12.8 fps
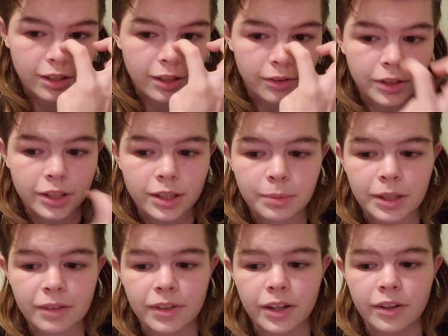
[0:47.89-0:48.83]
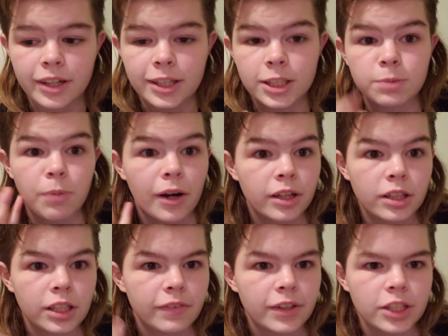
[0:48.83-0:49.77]
You're going to be very
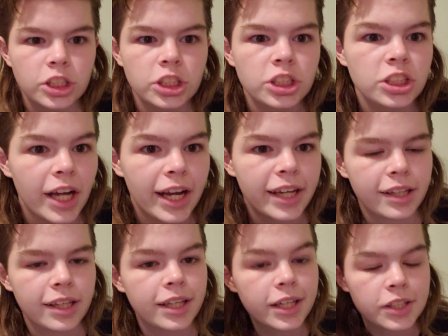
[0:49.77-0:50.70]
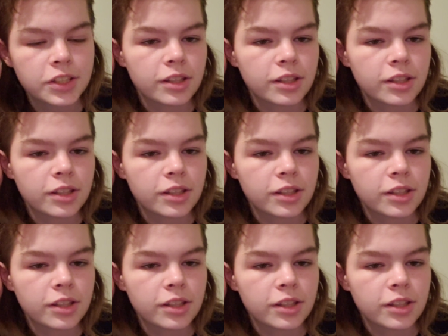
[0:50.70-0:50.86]
sparkly, very shiny because,